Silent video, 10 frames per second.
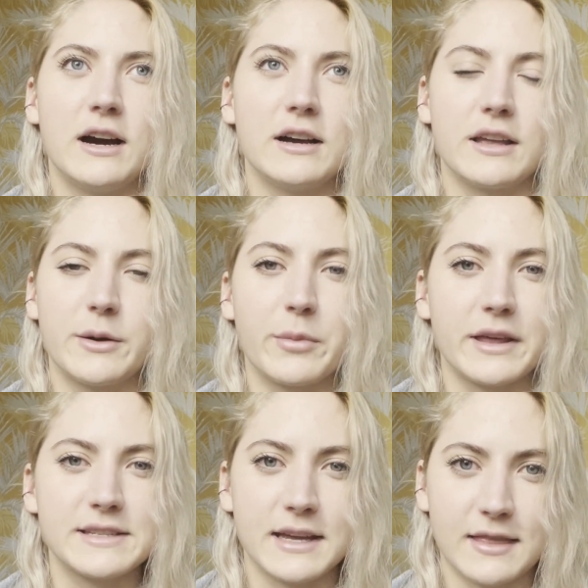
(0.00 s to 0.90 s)
in a
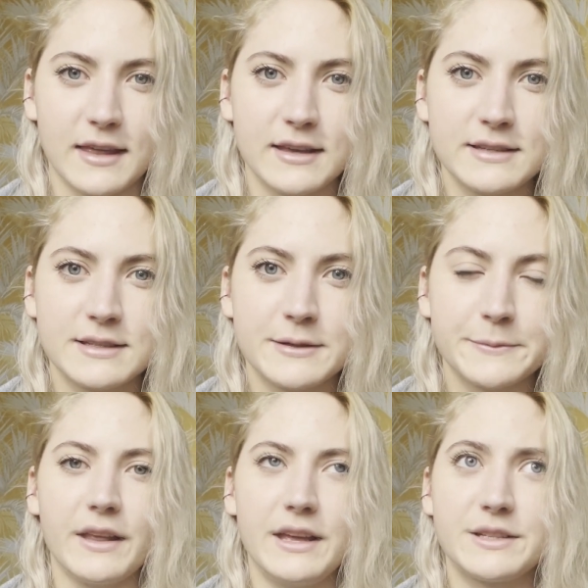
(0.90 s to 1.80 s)
place like this.
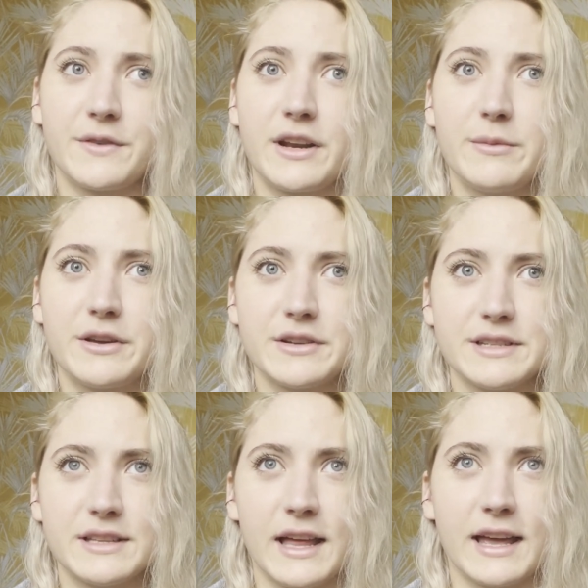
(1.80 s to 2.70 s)
It's funny because
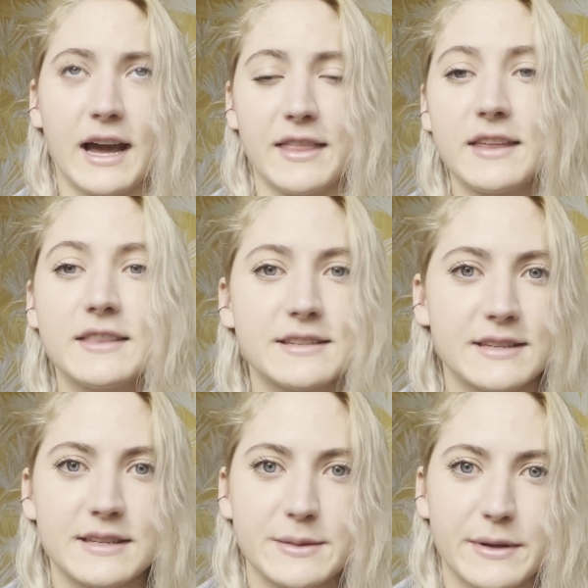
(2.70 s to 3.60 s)
like I think this
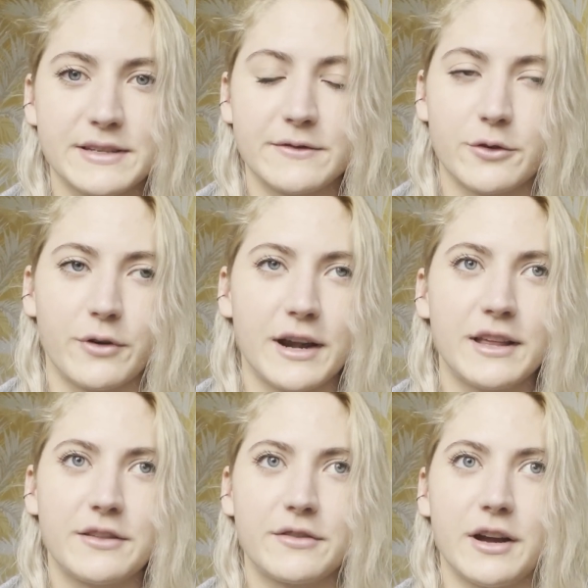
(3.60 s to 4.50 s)
is expensive
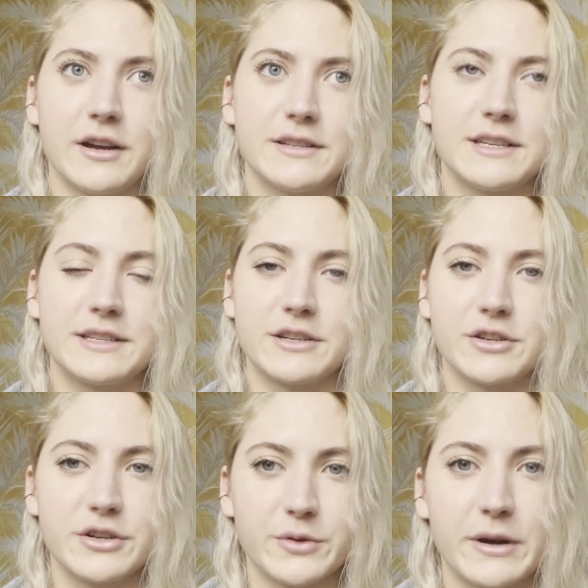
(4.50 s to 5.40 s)
already,
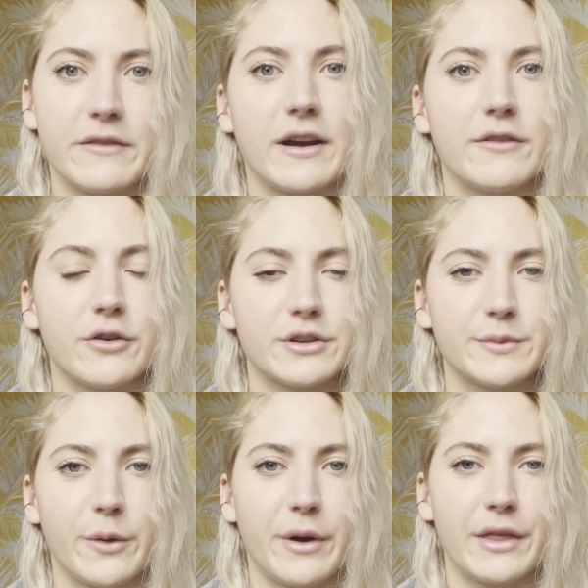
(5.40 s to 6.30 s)
625 euros
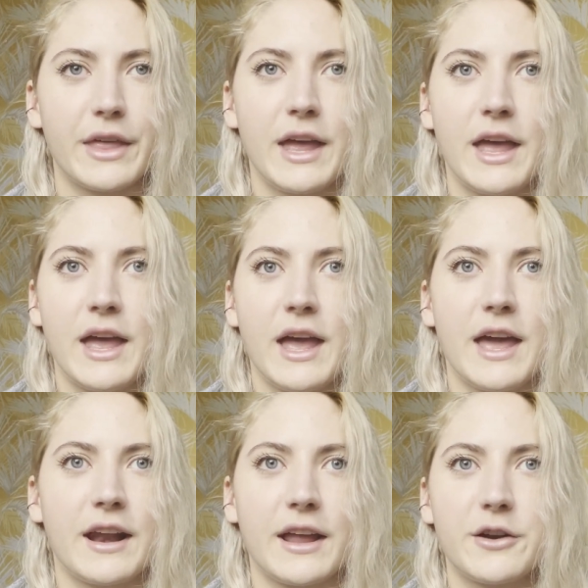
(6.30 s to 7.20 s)
per month,
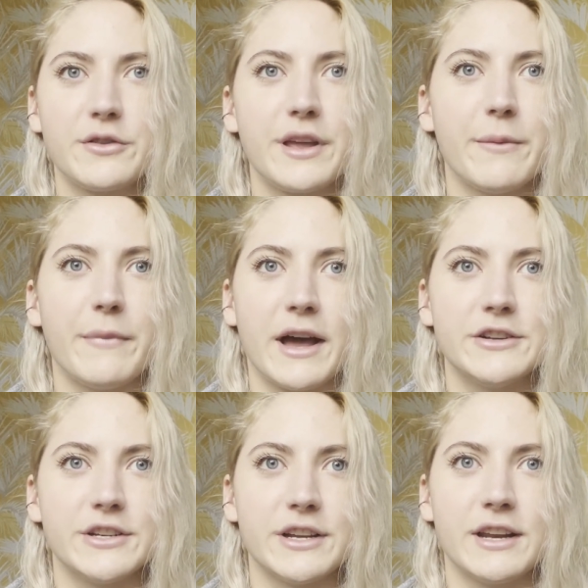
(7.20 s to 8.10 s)
and I can only
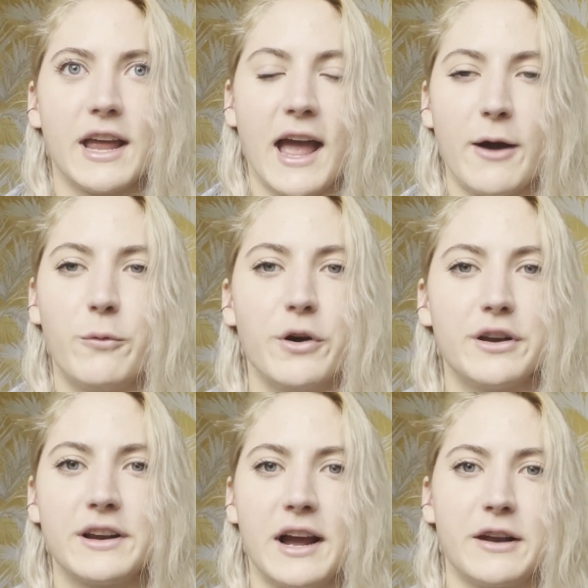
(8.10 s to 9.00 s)
imagine
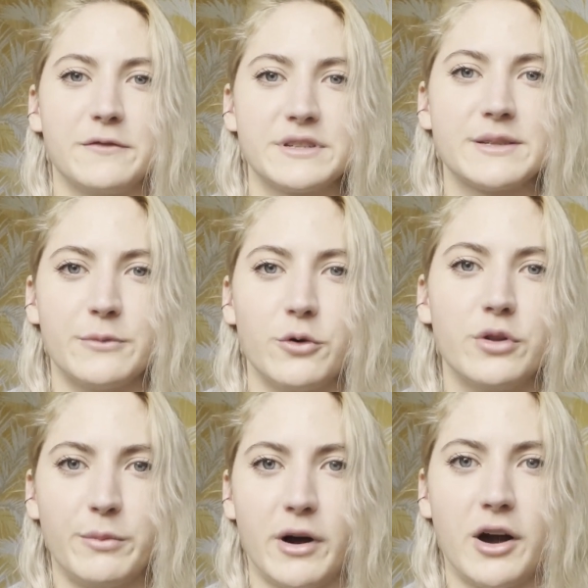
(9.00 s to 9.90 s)
what kind of
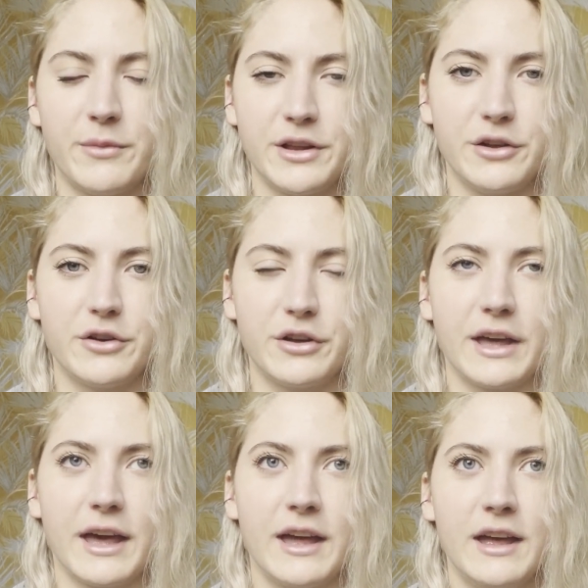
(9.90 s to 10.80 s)
small apartment you could
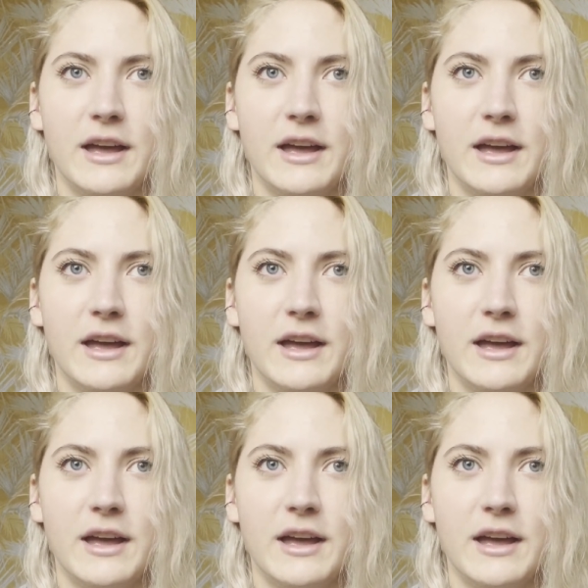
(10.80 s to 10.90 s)
get